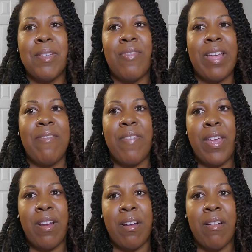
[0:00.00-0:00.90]
fight
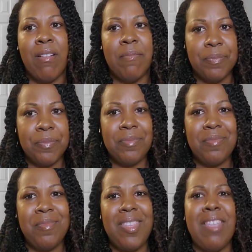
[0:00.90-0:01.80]
fair.
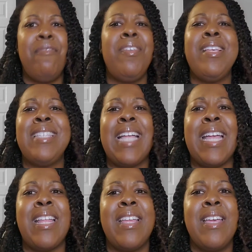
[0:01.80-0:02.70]
Feels
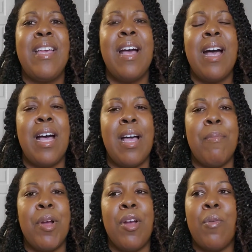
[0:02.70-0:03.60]
that
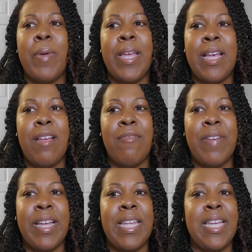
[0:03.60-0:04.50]
her way of
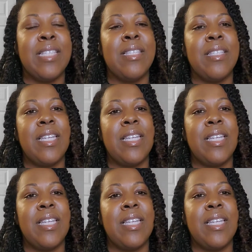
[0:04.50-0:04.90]
fighting is